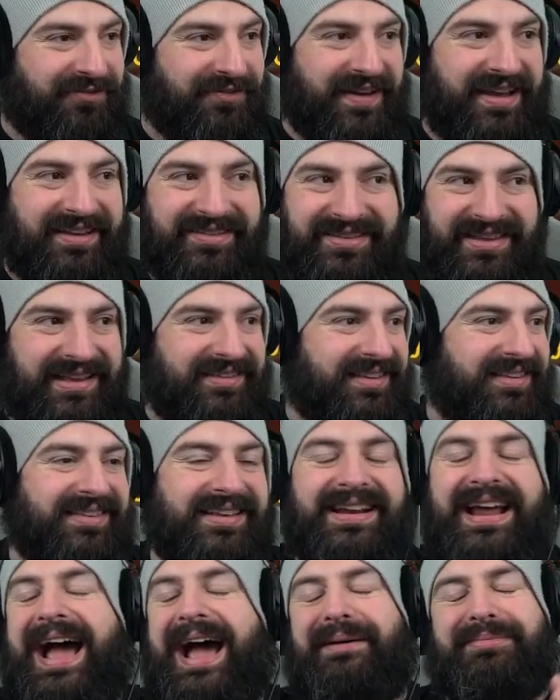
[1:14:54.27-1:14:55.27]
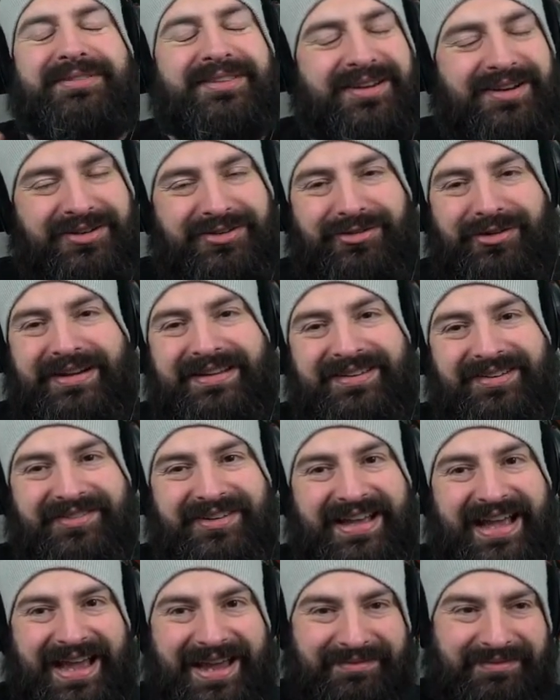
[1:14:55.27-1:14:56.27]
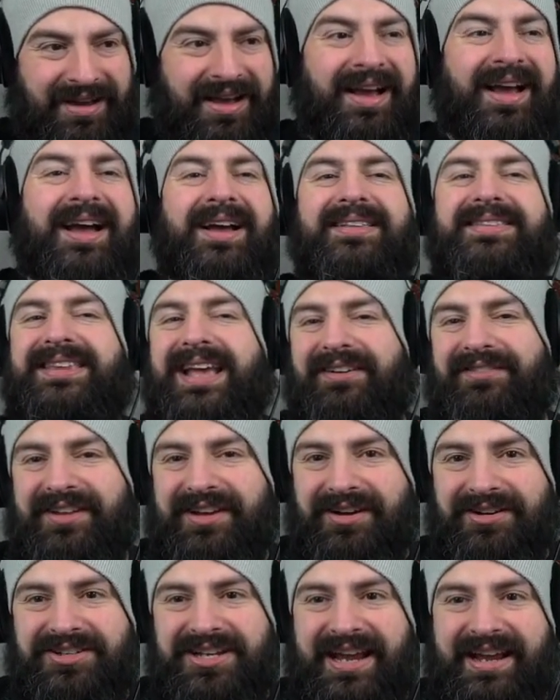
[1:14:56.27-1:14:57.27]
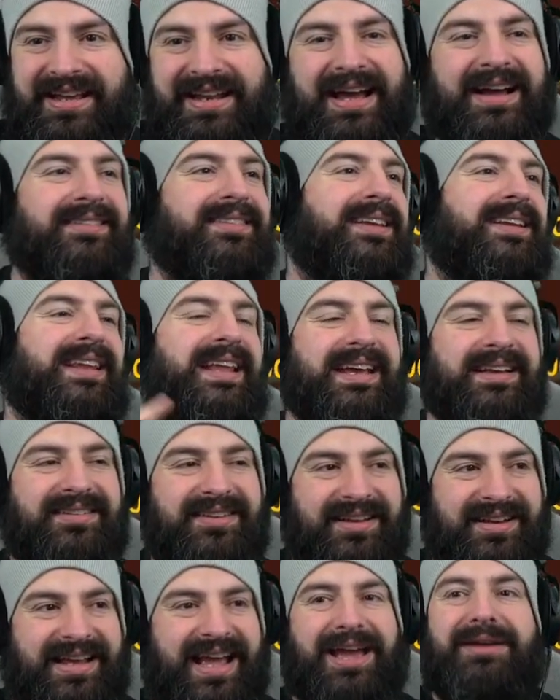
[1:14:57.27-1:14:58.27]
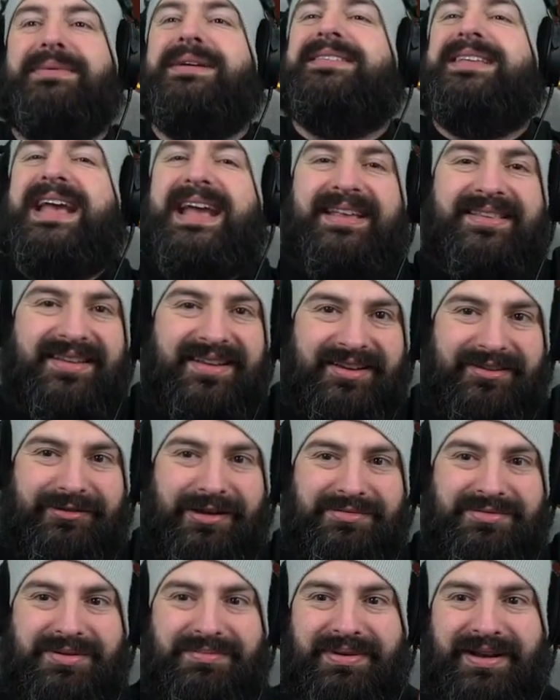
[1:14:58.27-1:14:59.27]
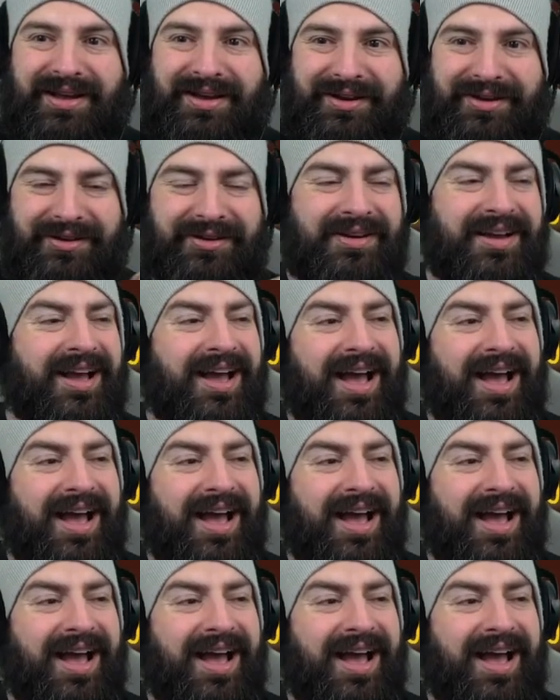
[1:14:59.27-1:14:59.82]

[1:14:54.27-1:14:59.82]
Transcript: Things. This is an absolute treat of a game. Definitely go check it out. The link to the game is in the description below.